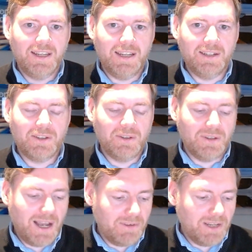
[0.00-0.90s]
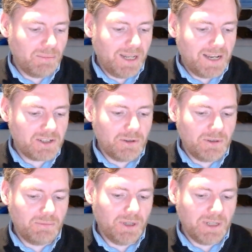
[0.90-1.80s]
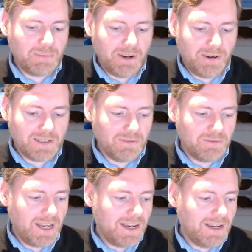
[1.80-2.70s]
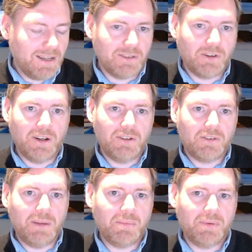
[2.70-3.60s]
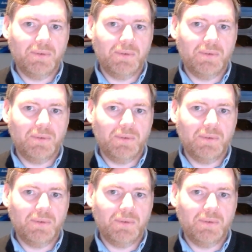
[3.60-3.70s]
into having a pleasurable experience of taking a trip